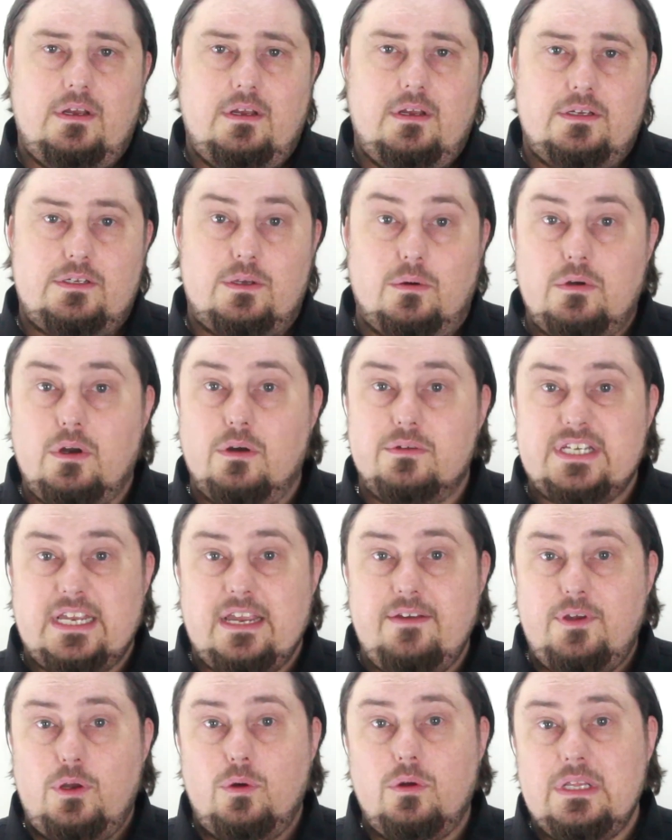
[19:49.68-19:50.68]
So I'm going to
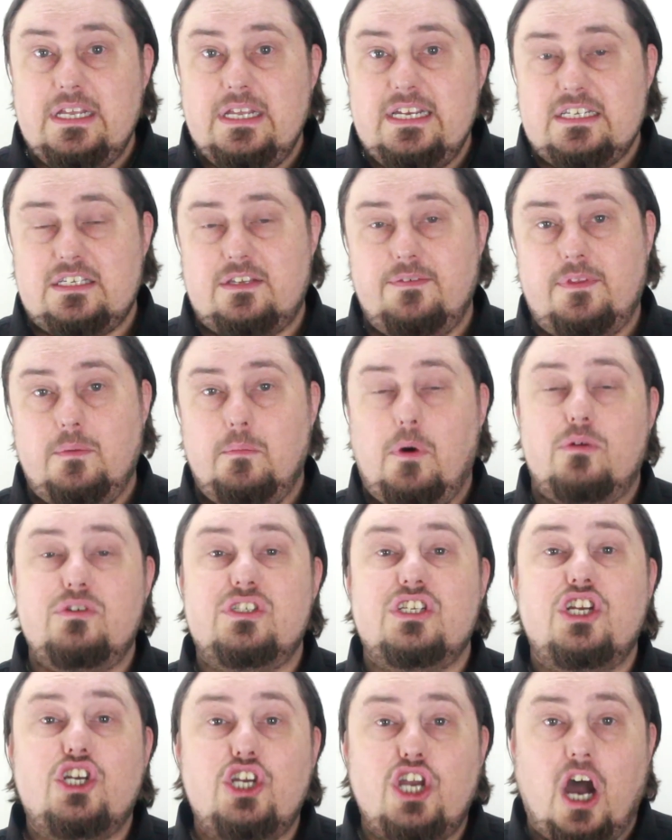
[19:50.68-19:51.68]
give you a list of the most
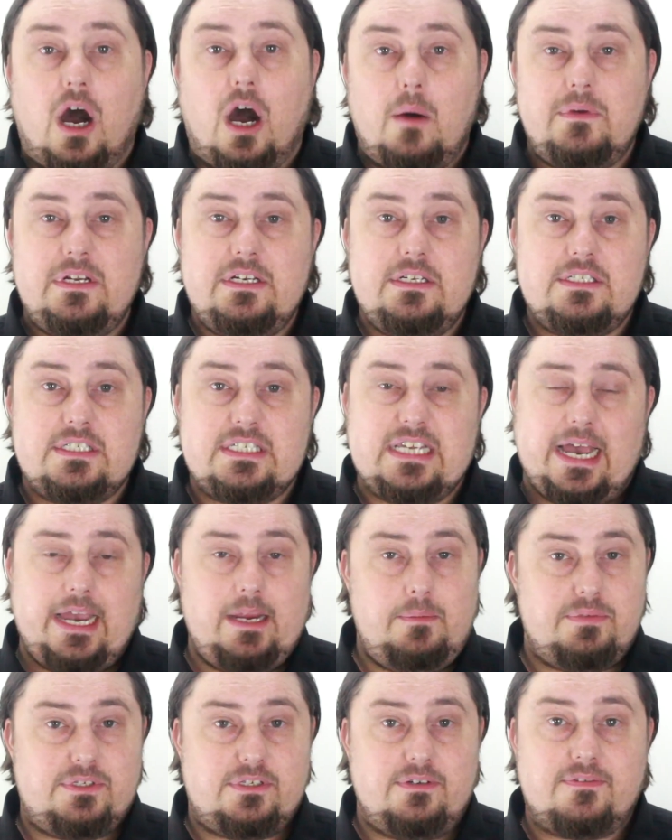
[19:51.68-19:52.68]
common
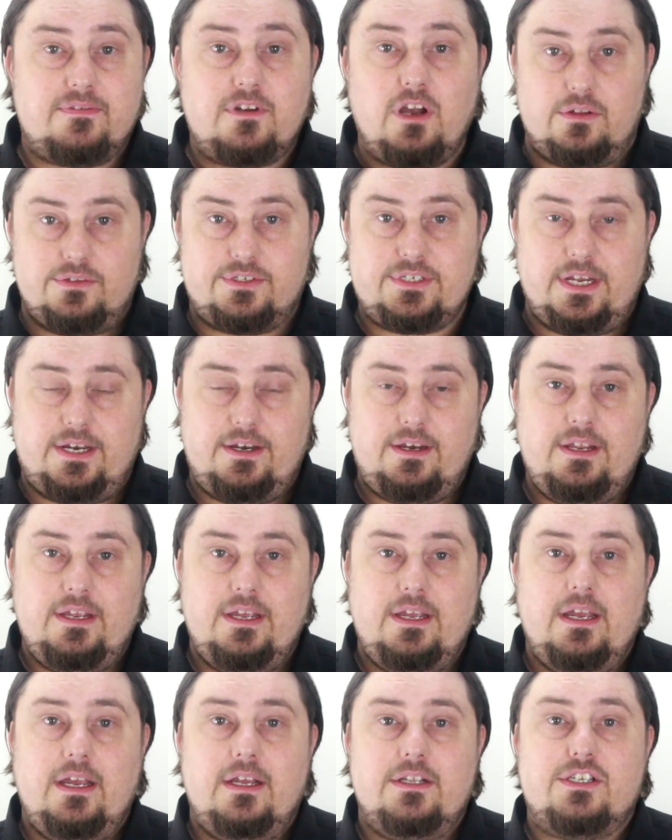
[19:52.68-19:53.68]
types of content
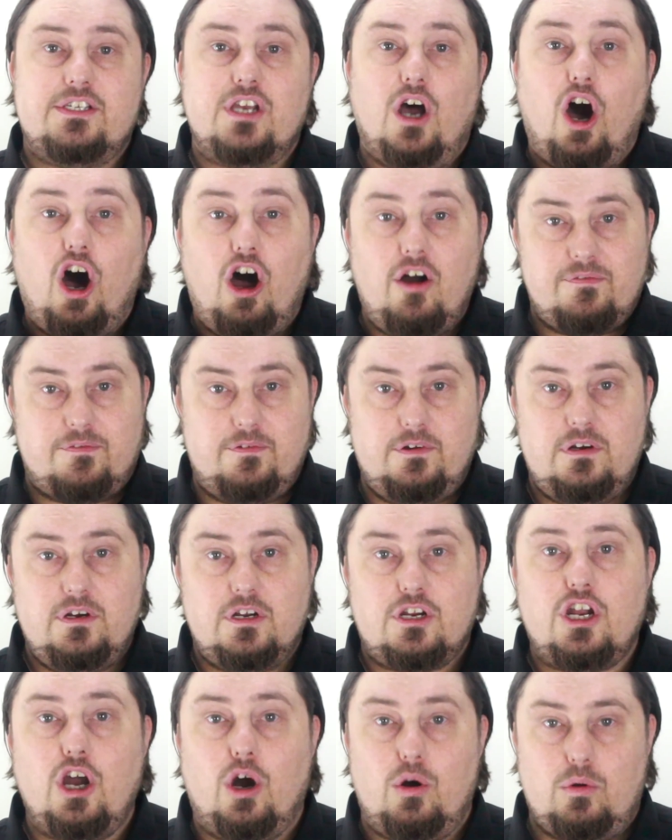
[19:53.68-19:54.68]
to offer
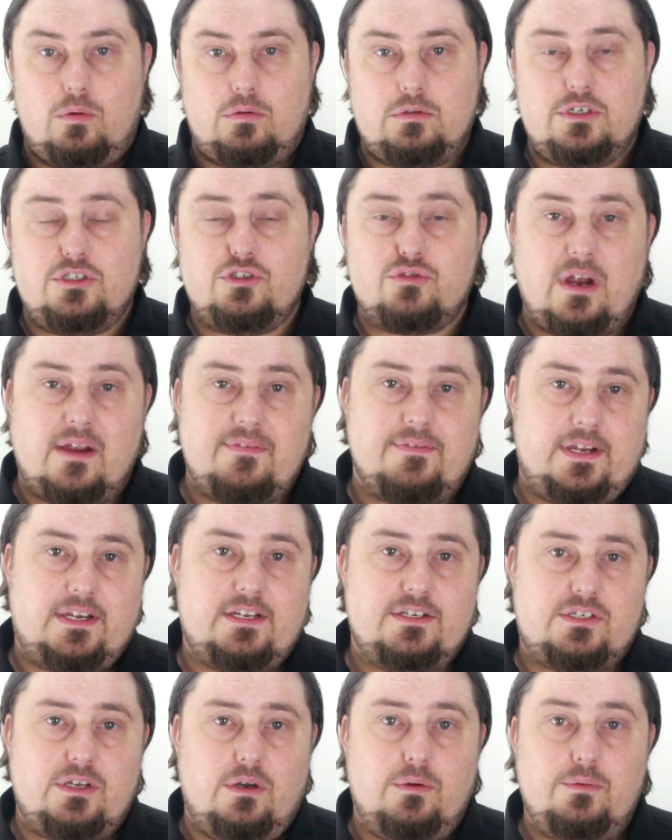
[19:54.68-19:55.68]
cold traffic.
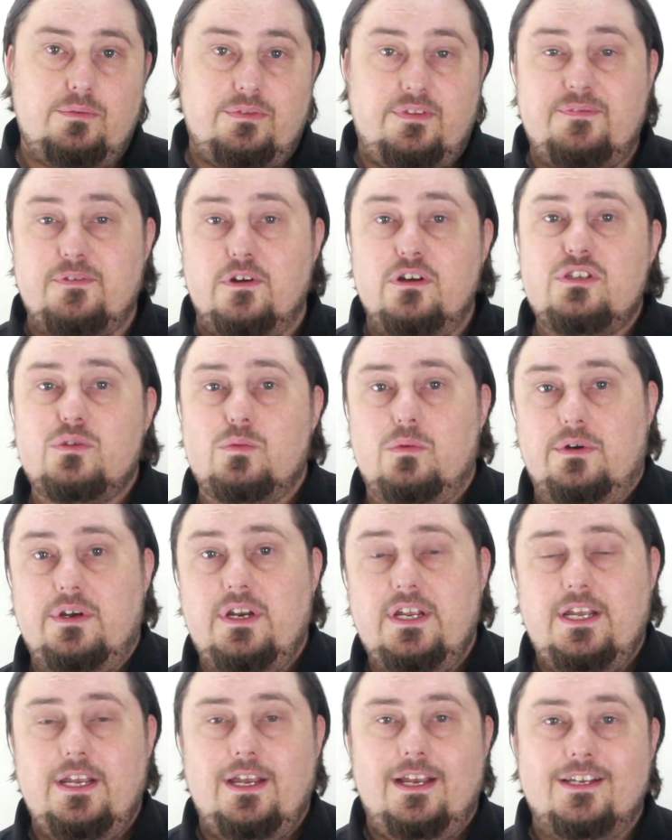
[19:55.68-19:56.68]
So the first one
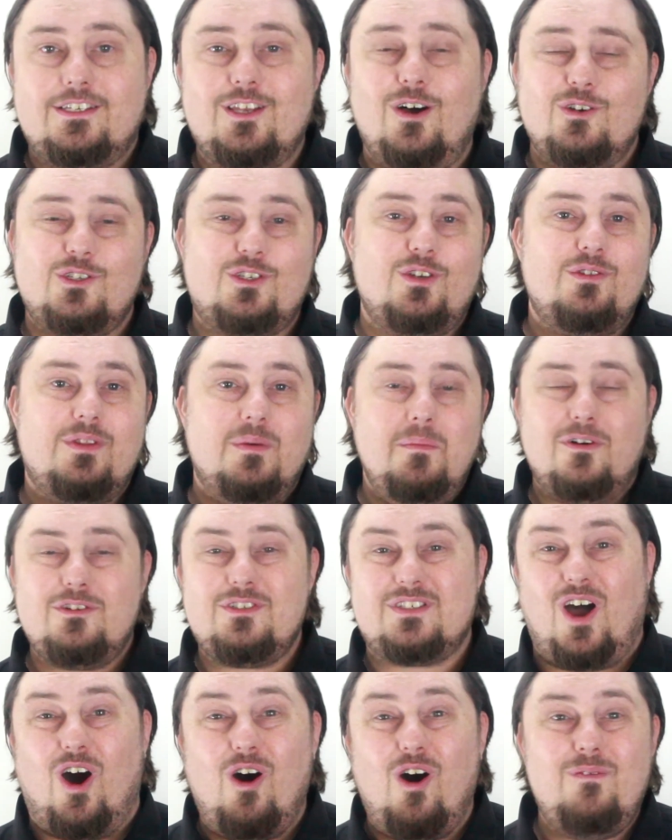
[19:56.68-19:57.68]
is also the
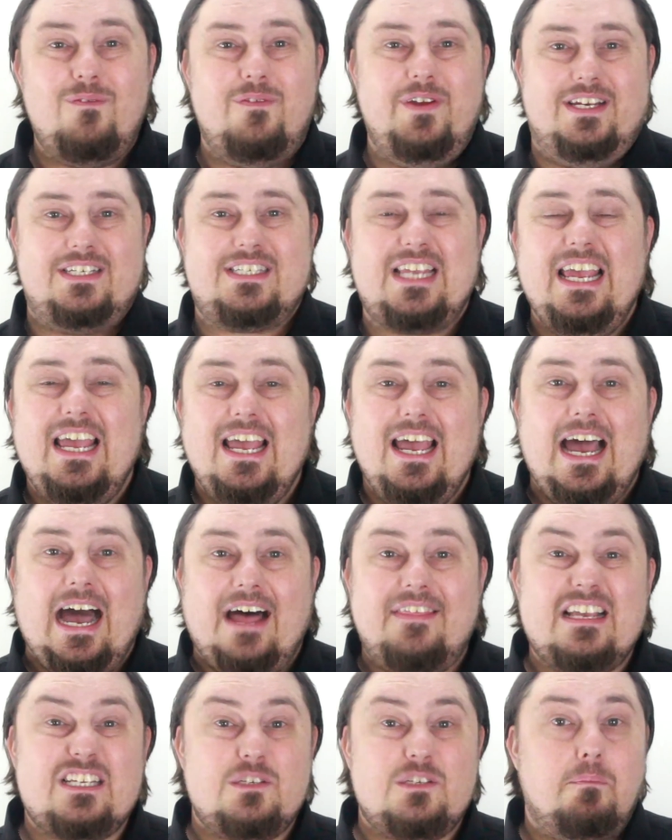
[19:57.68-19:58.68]
most obvious,
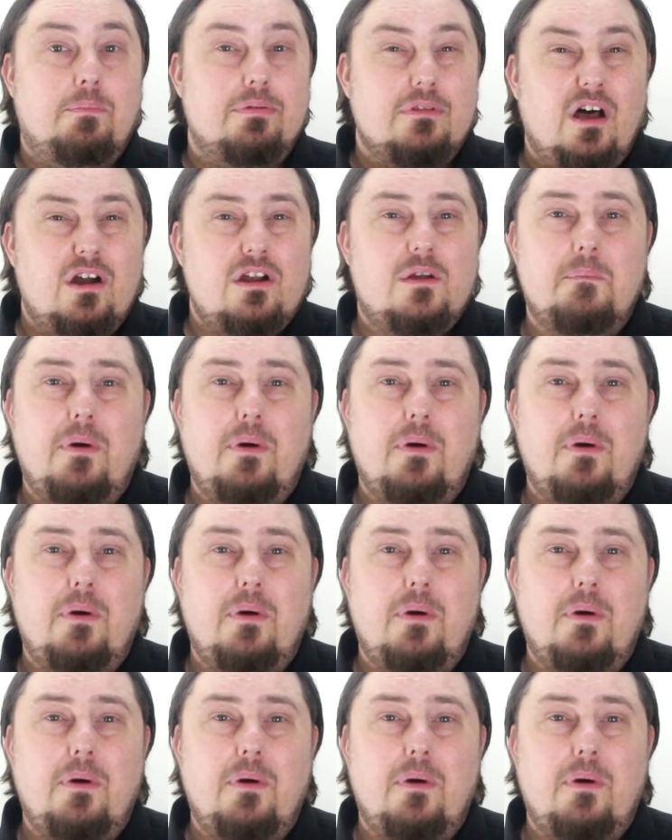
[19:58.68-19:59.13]
and that's blog